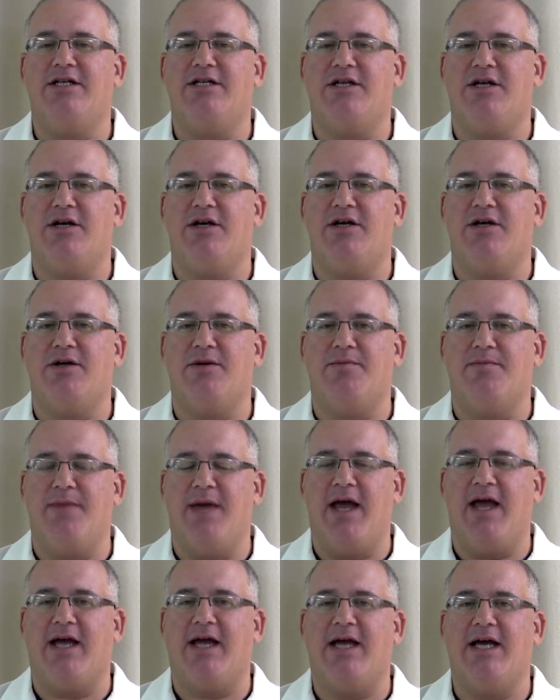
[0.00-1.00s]
to
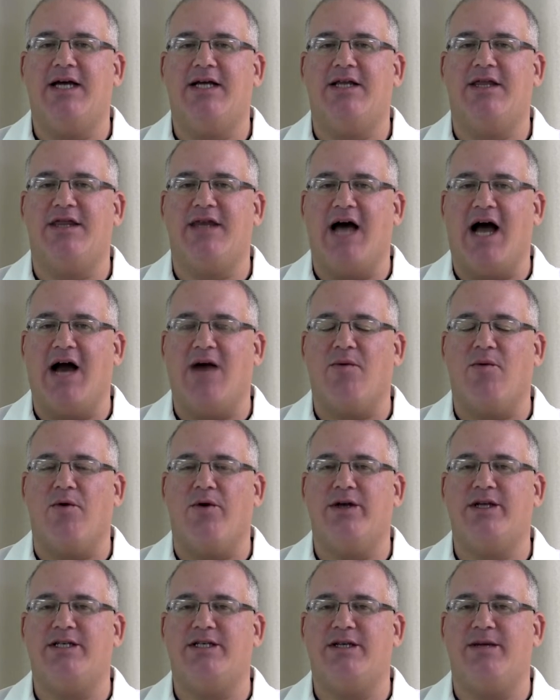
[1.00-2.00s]
make
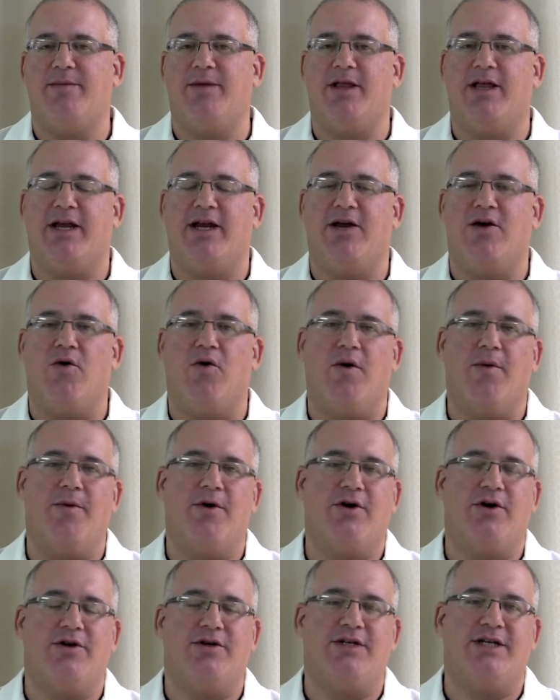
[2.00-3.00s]
thyroid-stimulating
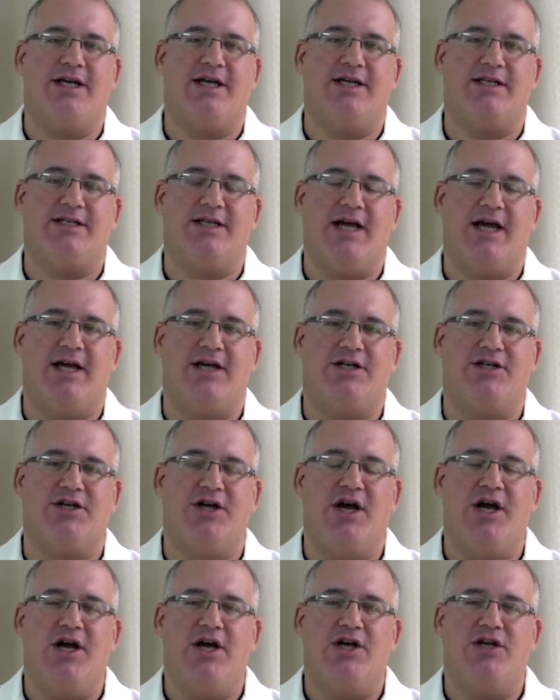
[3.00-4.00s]
hormone, or TSH.
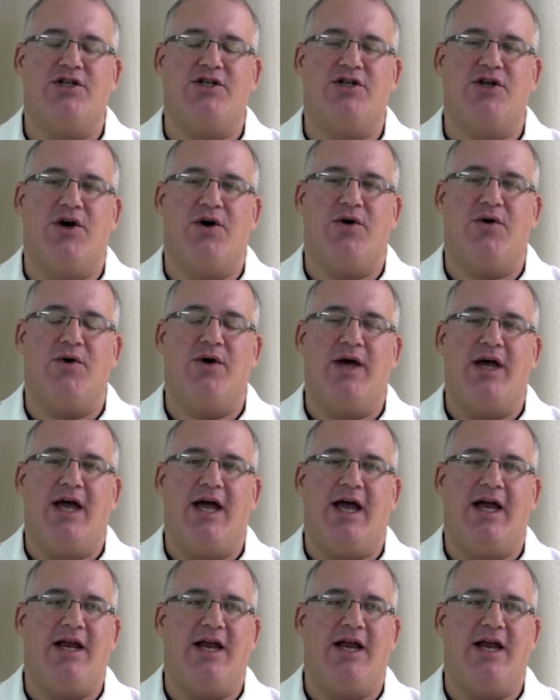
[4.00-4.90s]
So